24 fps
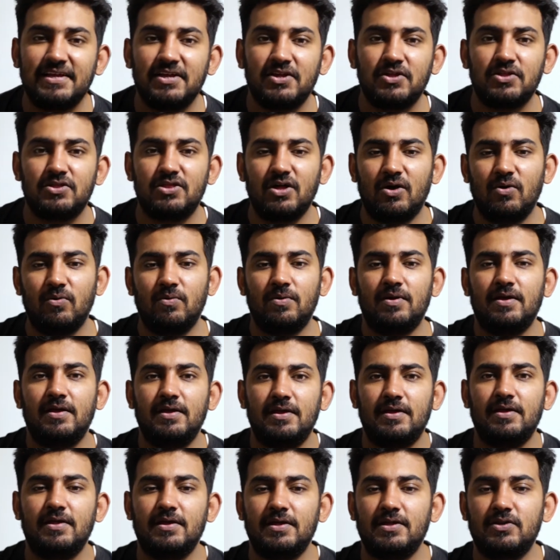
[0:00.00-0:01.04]
So,
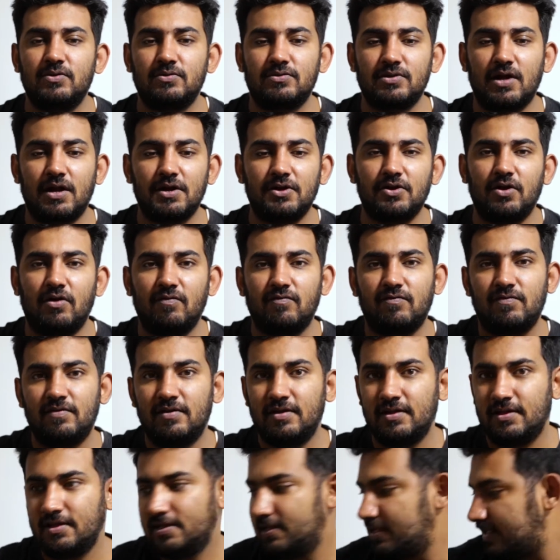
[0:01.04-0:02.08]
started off,
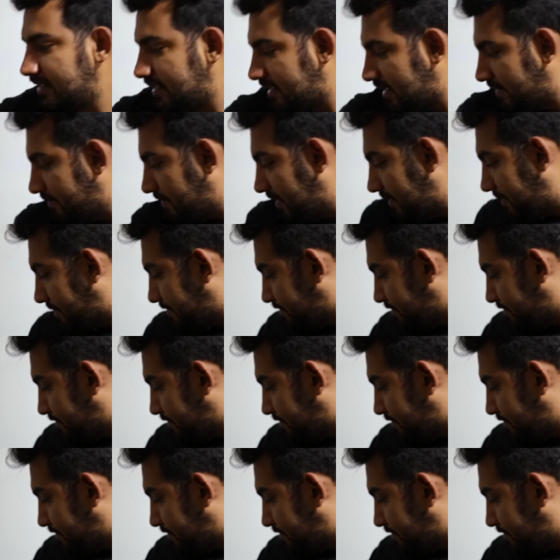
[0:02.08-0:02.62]
my